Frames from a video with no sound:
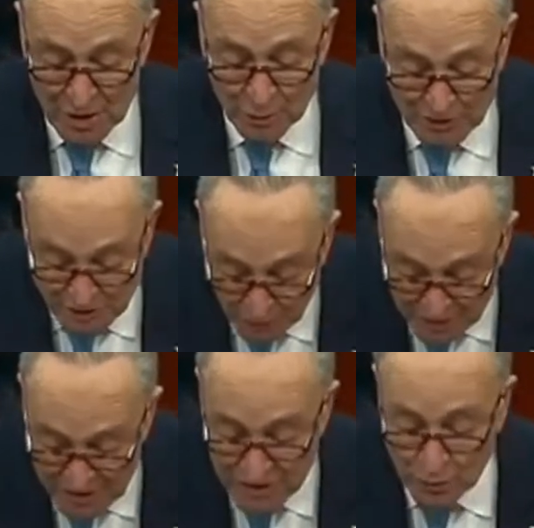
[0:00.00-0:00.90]
We don't
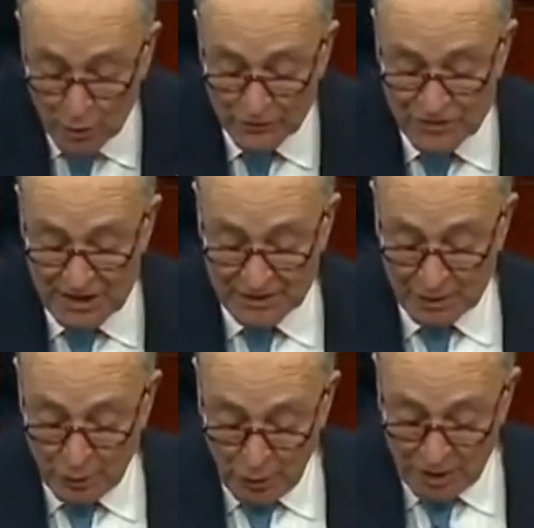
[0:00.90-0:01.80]
need to offset the
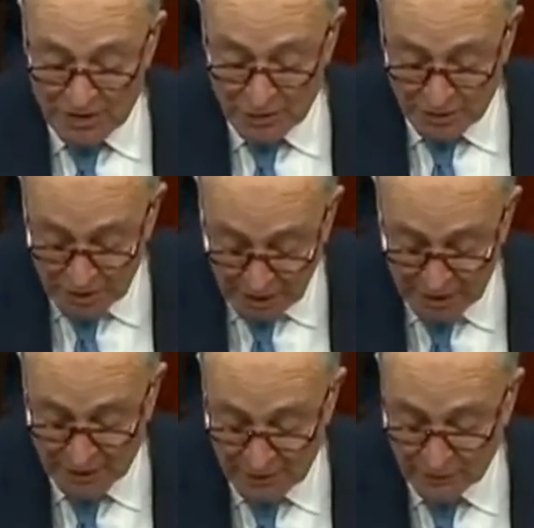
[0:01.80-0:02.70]
cost or
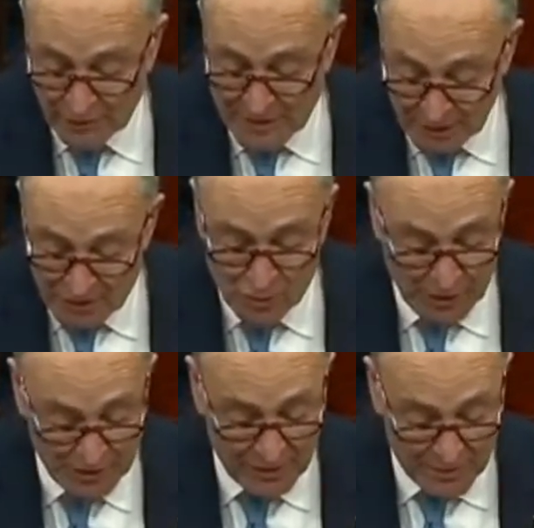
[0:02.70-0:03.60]
cut from elsewhere
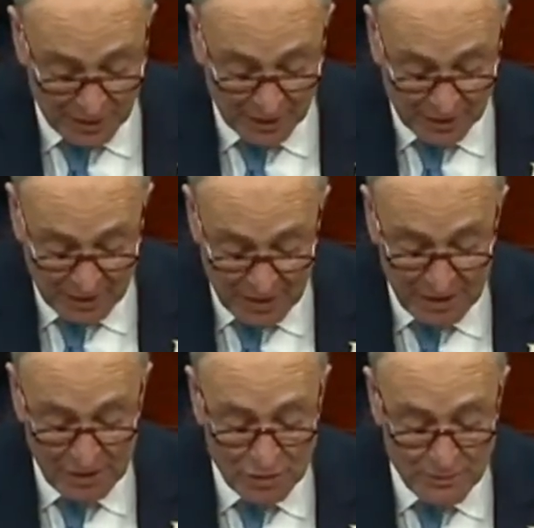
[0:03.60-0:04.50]
in the bill
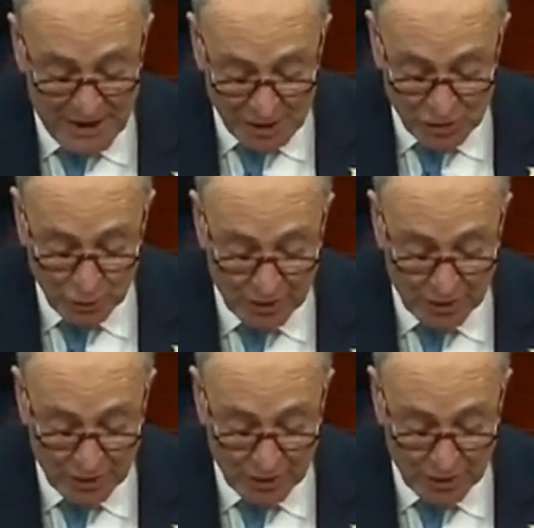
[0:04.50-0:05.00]
to make sure